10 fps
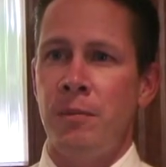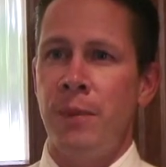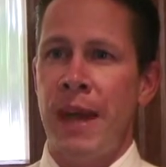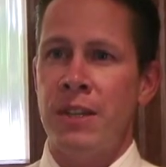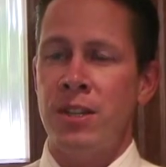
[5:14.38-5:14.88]

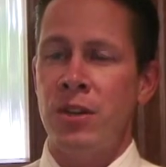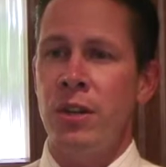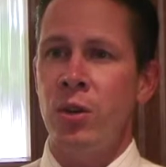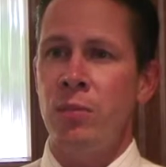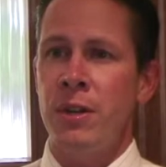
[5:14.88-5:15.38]

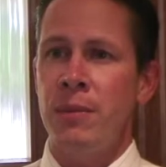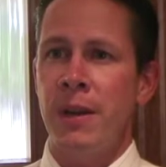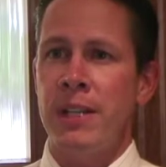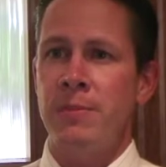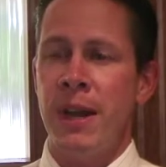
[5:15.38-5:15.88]
bacteria or
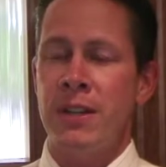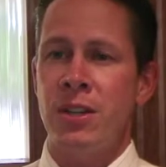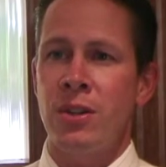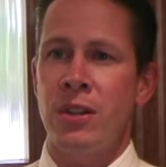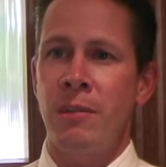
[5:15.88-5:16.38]
minimize
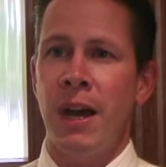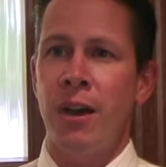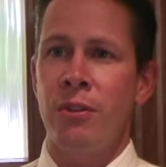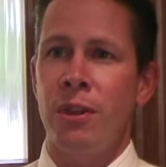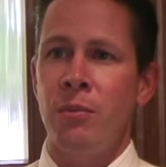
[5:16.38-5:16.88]
bacteria in the mouth,